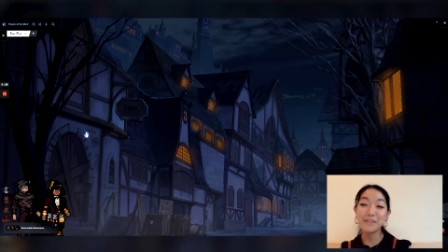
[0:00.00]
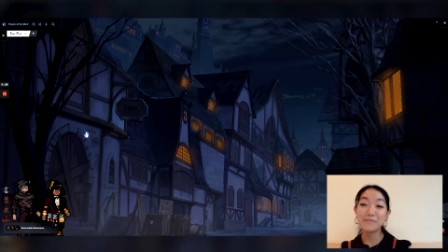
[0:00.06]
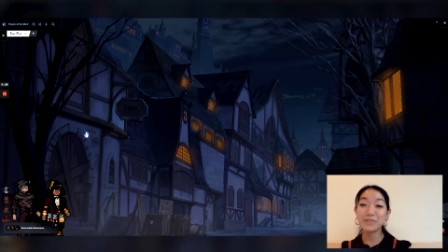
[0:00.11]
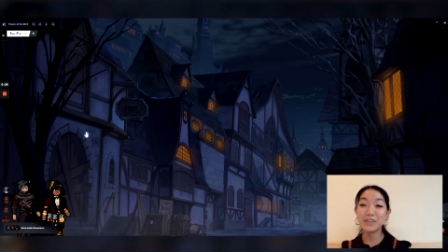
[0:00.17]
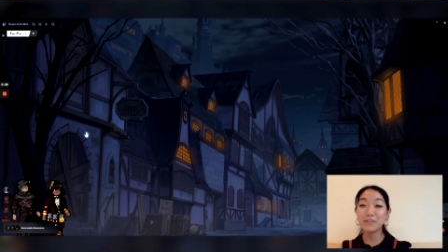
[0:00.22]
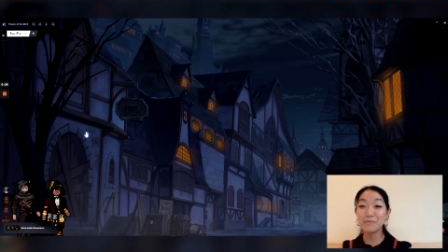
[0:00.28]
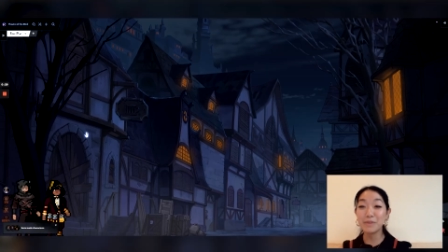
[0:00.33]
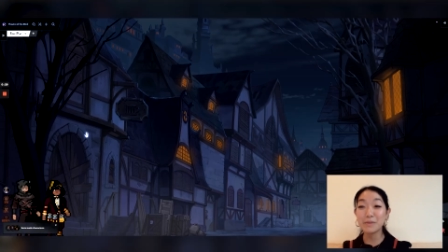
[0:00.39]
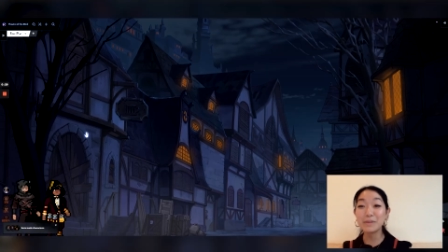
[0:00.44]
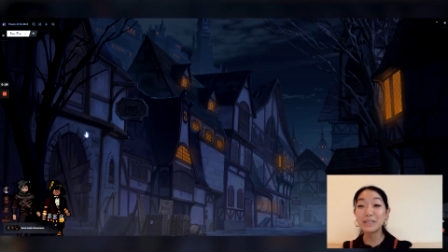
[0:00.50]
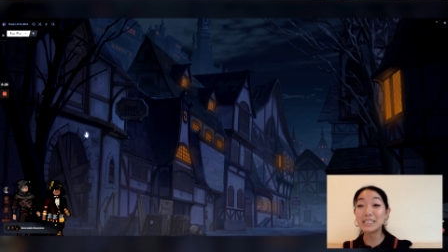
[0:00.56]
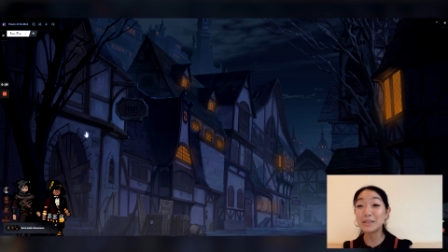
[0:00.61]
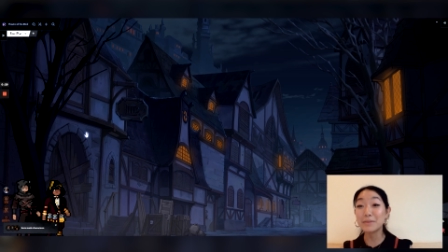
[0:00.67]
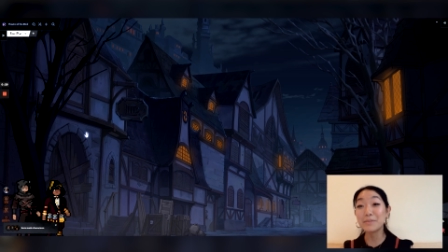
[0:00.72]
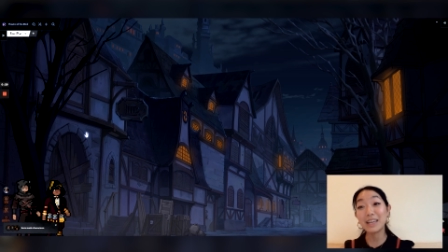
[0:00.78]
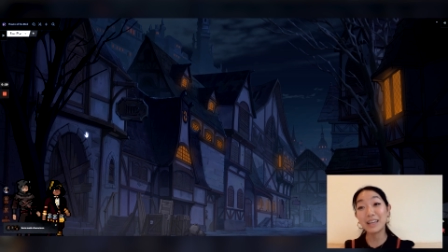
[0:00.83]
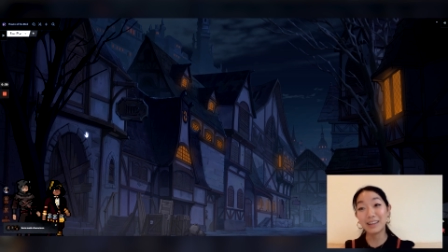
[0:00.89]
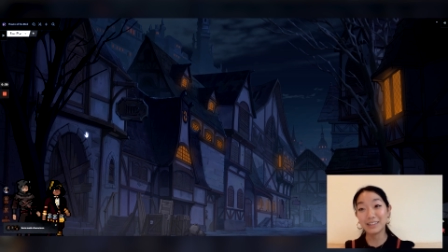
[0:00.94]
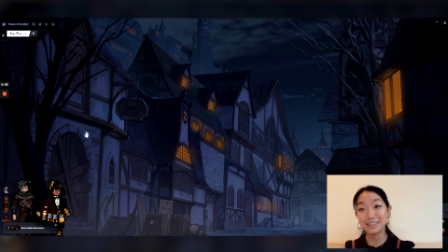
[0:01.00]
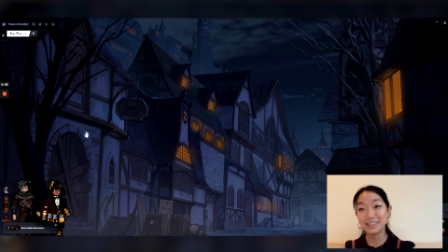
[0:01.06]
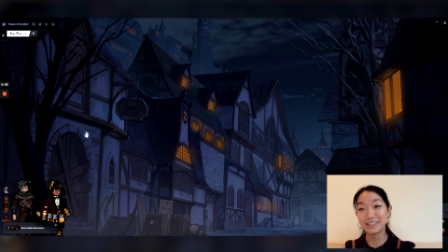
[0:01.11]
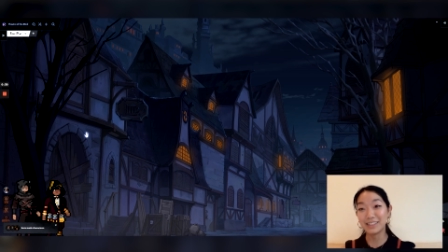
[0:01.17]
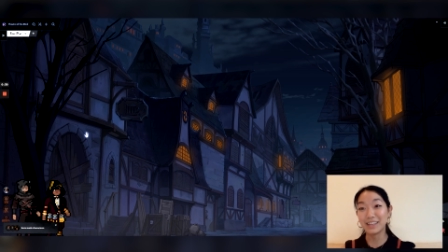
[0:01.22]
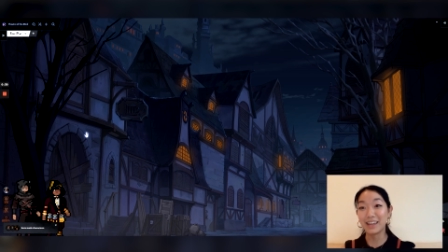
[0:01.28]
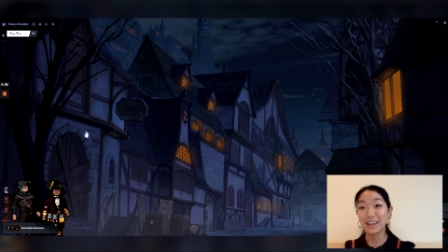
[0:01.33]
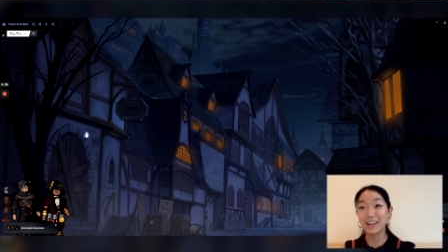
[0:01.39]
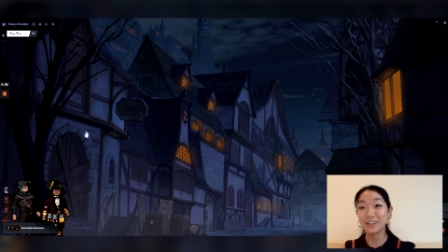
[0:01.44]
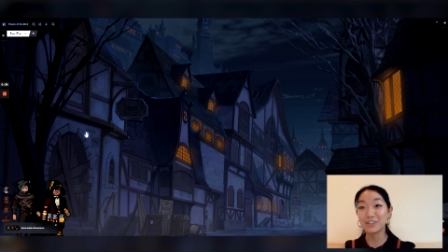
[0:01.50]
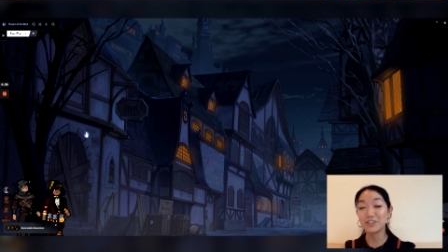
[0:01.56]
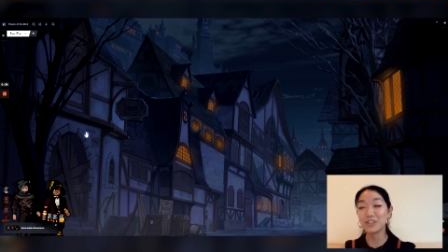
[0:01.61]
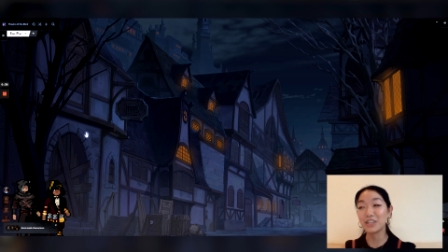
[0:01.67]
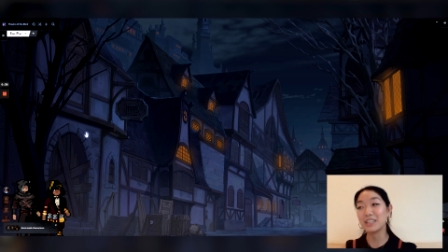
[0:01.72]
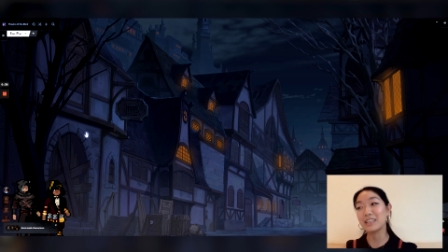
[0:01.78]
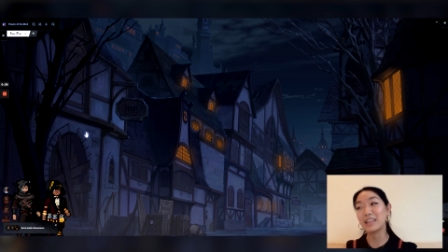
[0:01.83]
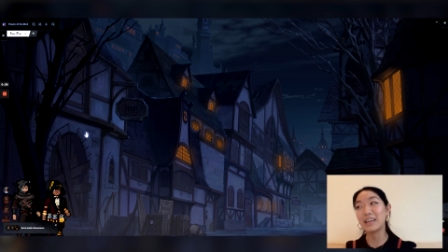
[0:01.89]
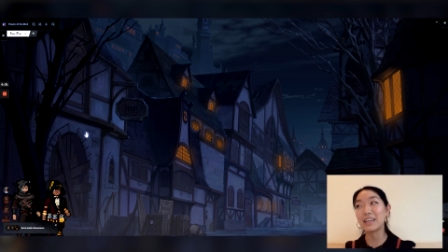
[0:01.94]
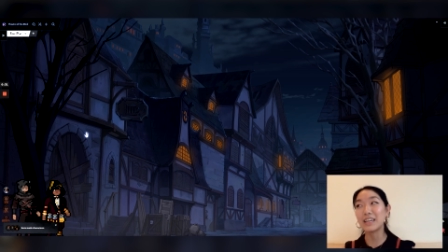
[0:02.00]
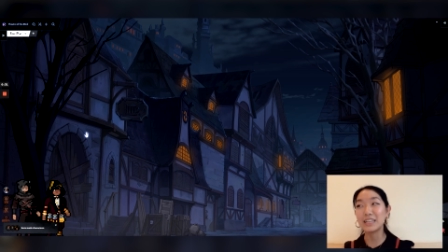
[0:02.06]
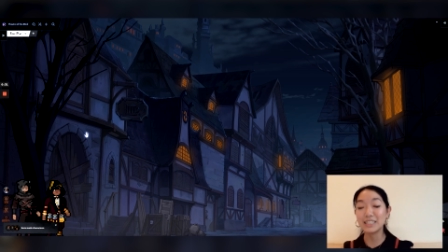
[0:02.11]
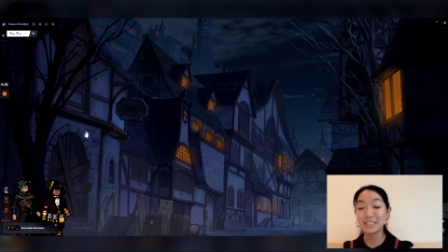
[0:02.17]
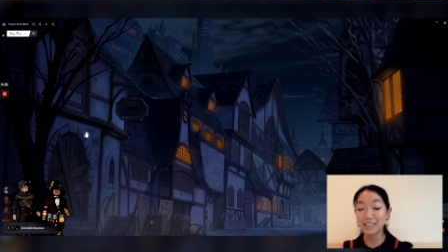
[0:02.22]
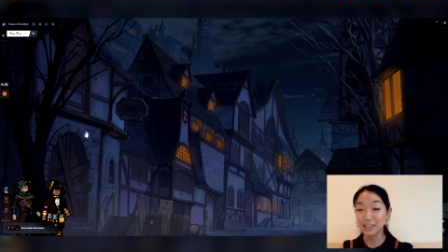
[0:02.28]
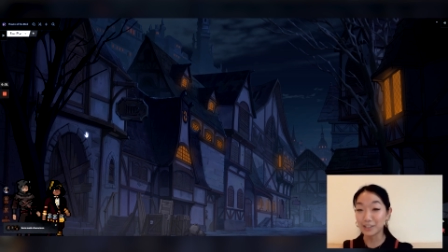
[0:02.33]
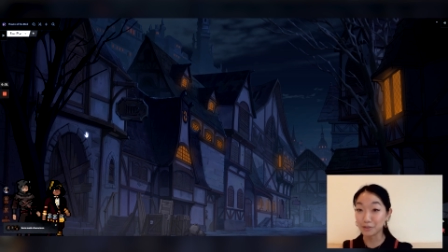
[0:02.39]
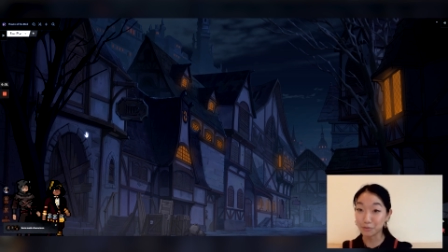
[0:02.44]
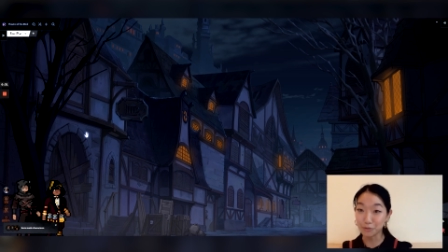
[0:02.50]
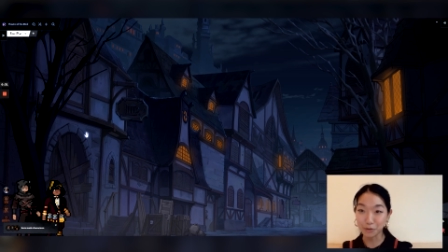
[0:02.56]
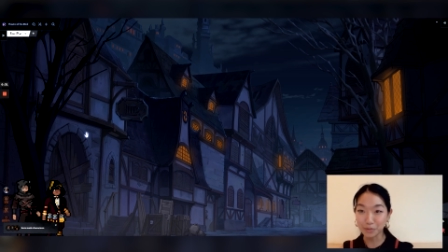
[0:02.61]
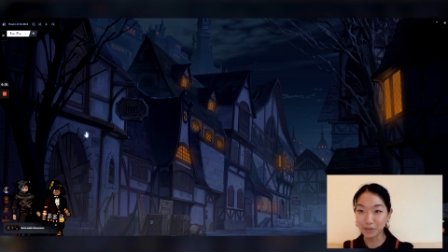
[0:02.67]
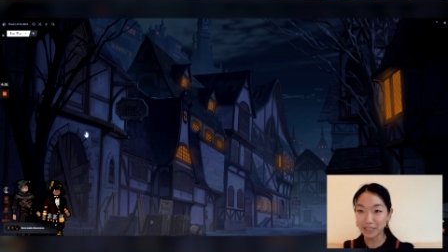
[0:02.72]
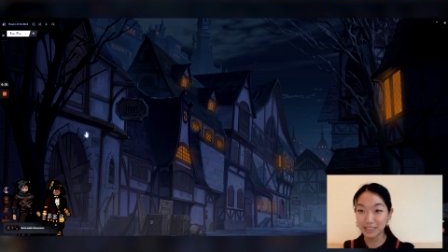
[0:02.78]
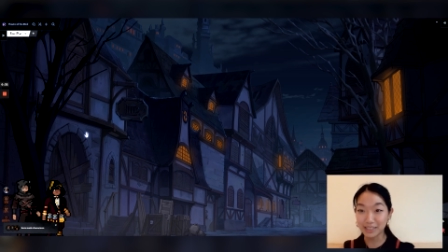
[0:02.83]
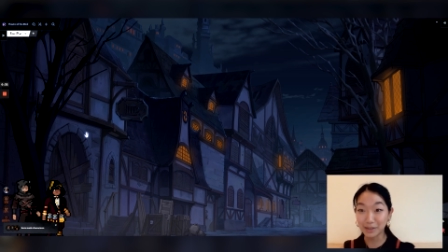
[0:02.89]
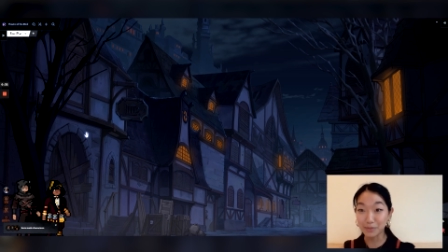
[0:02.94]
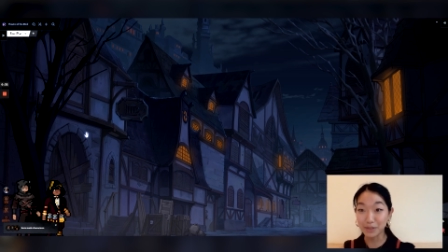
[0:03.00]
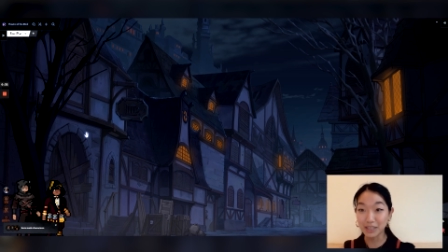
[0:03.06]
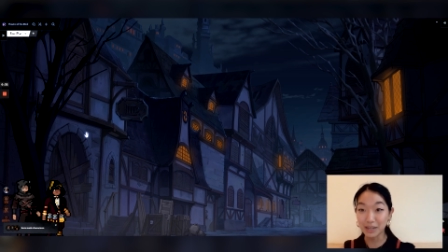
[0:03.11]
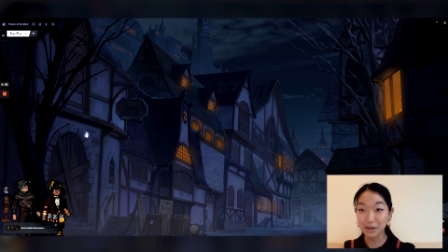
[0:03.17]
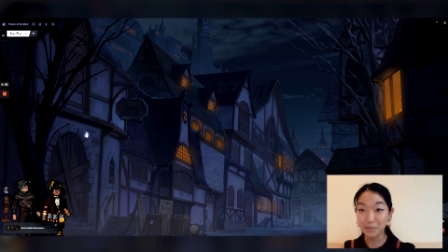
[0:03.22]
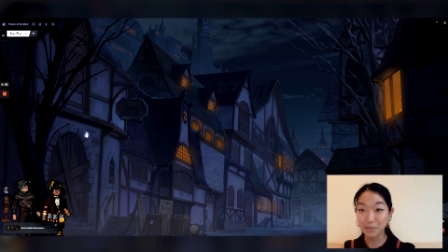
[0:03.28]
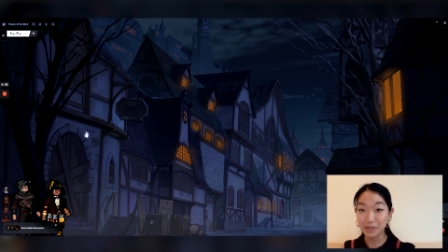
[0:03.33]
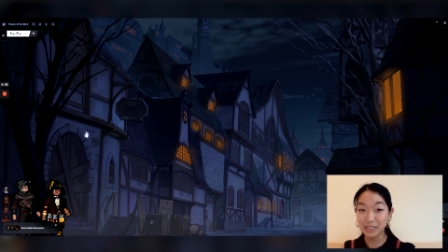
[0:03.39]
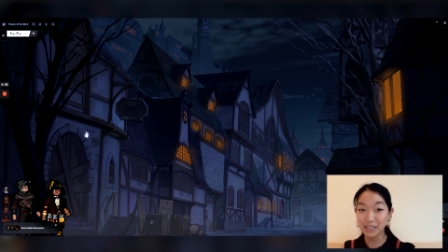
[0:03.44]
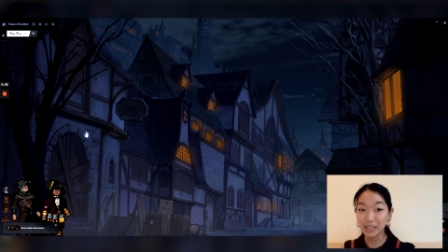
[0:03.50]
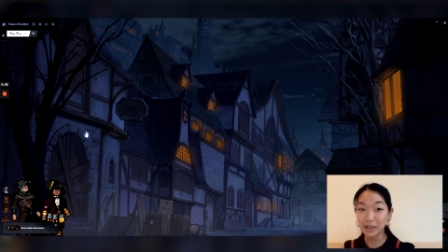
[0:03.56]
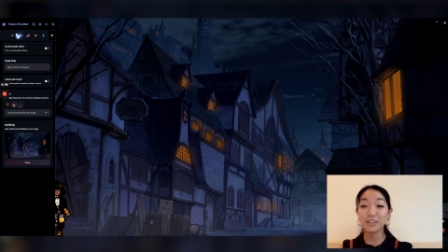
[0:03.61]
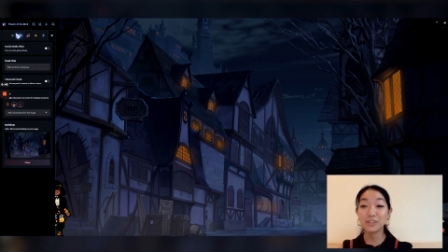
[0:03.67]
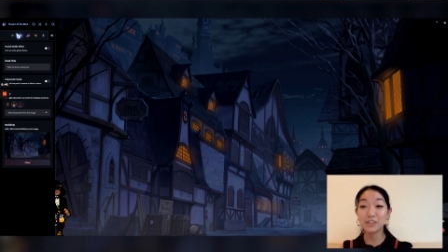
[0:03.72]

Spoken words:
if maybe somebody else is engaged in like an intense roleplay scene with an NPC.